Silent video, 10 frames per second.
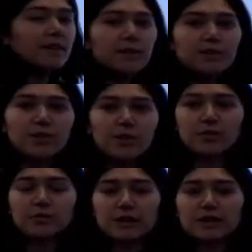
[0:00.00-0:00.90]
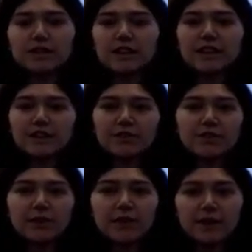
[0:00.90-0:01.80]
So we're looking
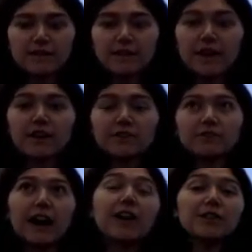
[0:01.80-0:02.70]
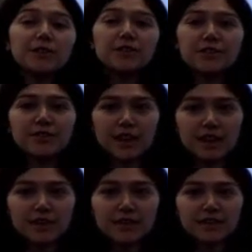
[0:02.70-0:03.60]
for values of
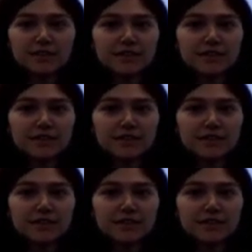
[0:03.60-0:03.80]
x.